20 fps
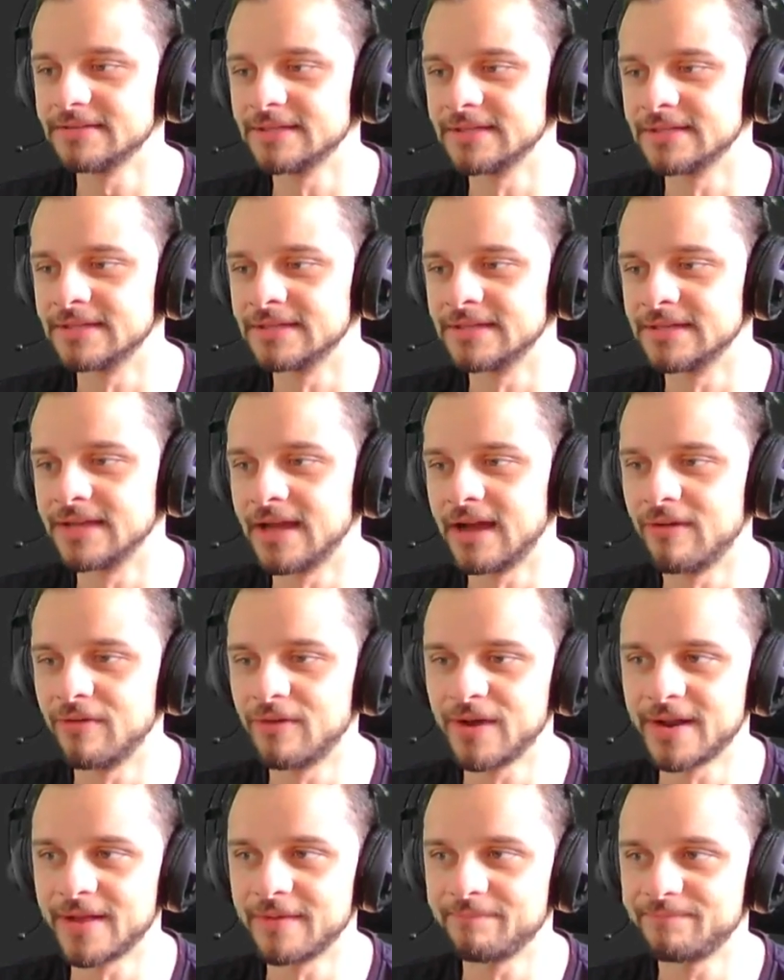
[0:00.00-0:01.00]

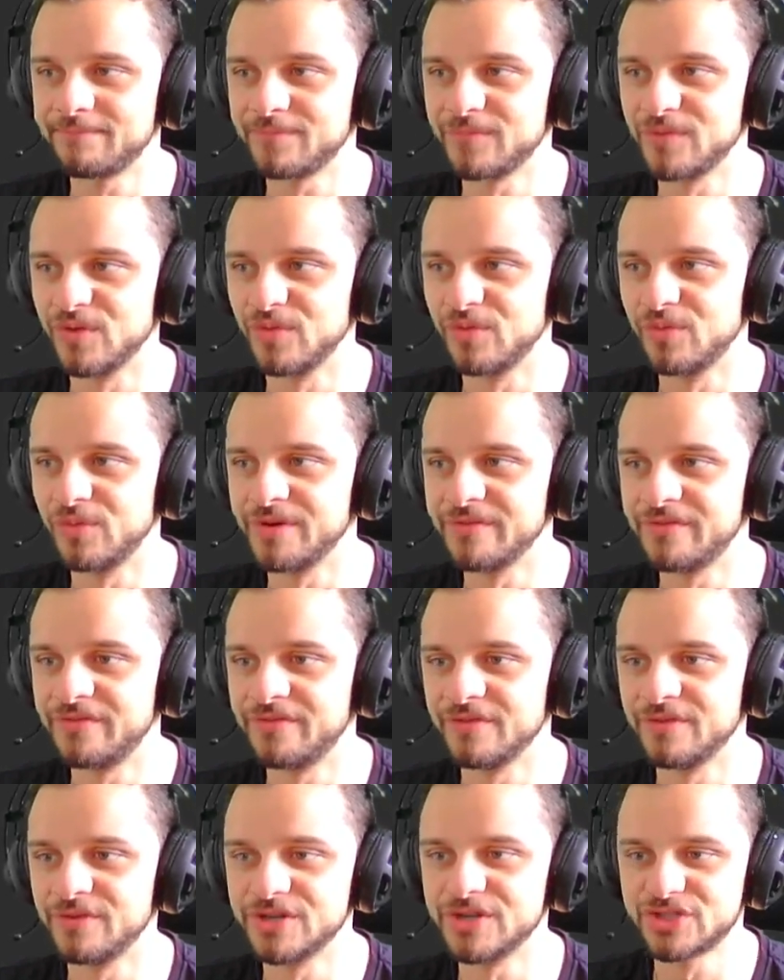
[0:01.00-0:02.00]
I'm gonna
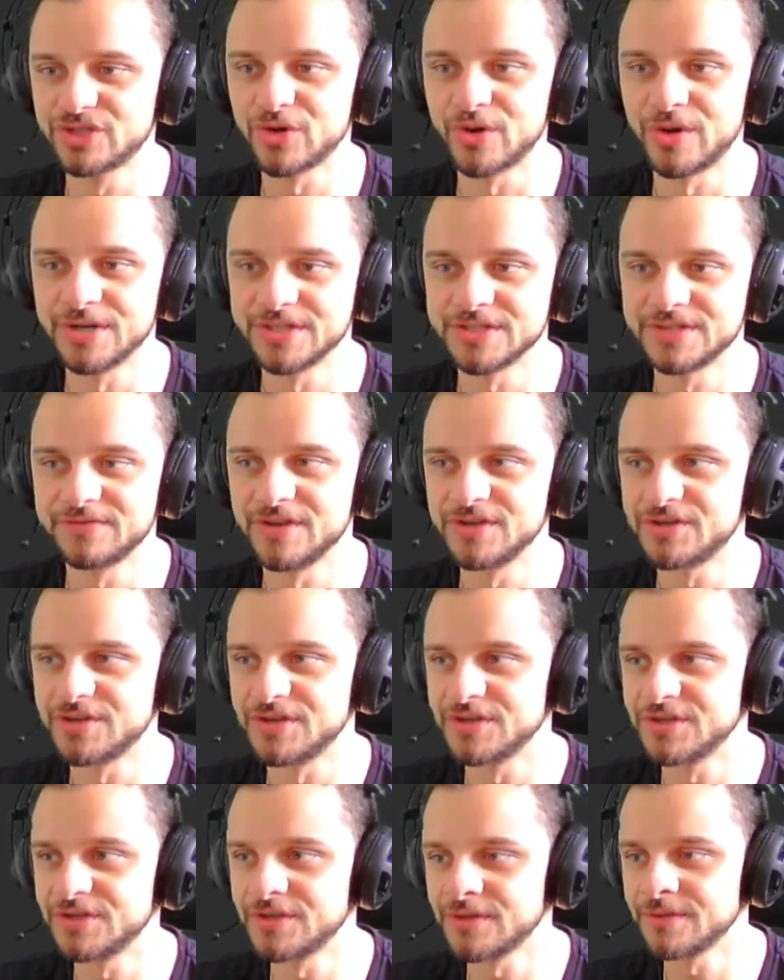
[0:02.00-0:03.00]
restore this
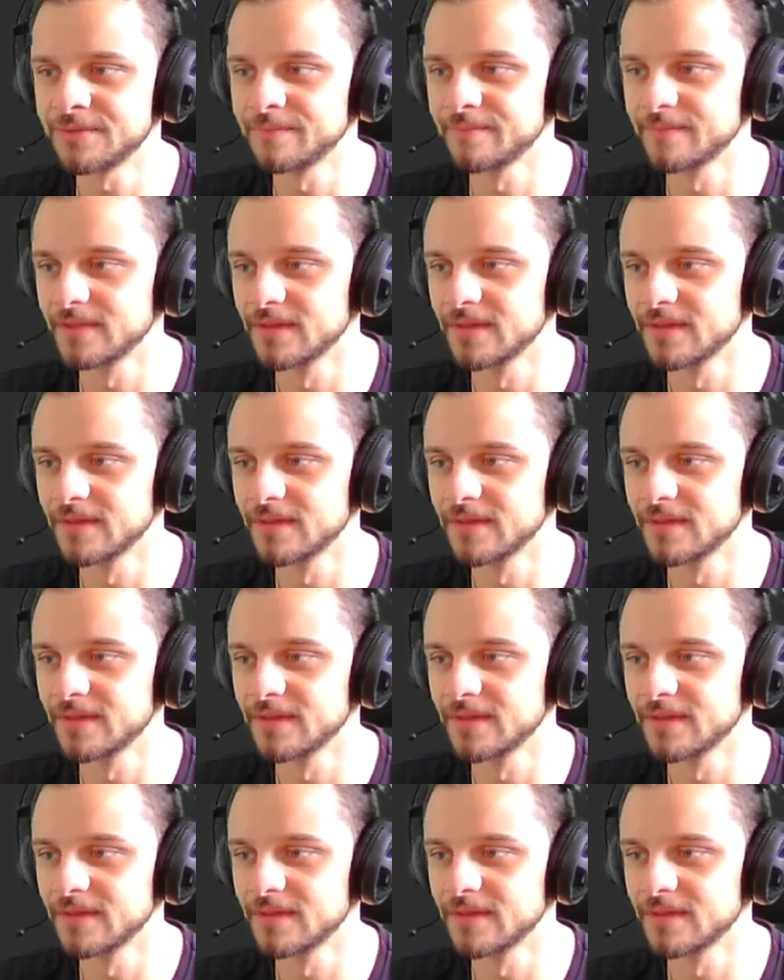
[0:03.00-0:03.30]
feature soon.